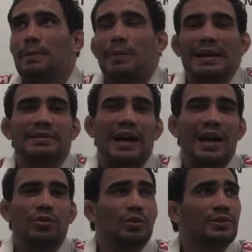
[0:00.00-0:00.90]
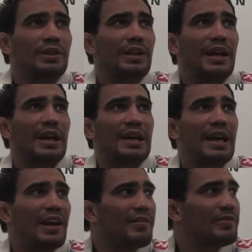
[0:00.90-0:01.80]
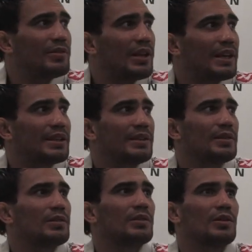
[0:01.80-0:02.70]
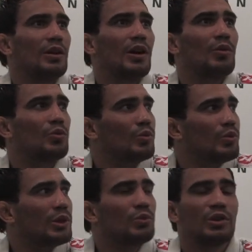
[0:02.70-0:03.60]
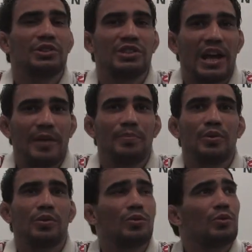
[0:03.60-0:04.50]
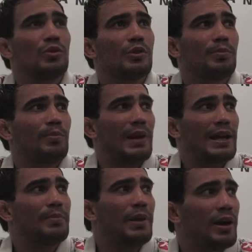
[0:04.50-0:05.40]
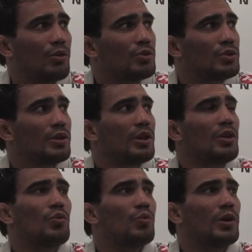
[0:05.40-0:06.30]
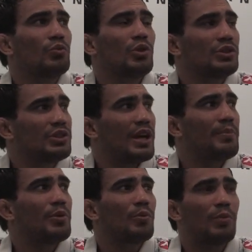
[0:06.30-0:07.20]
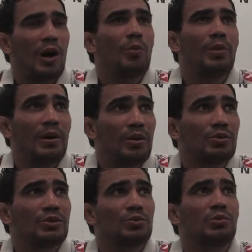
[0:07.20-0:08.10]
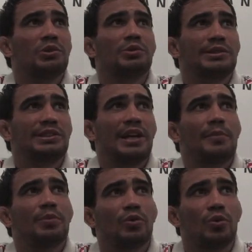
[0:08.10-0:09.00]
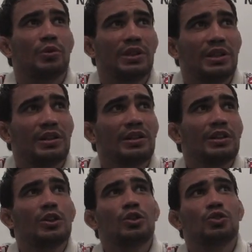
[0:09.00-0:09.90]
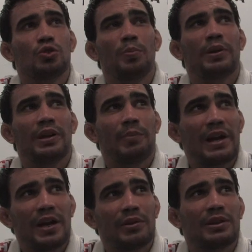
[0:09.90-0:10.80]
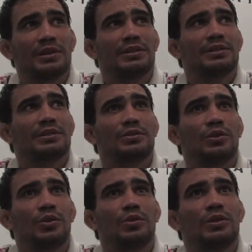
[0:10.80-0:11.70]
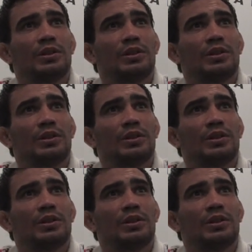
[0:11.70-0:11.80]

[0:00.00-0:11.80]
My titles I, I have like one world champion, black belt, one world champion brown belt, one world champion no gi, two Pan Americans, you know.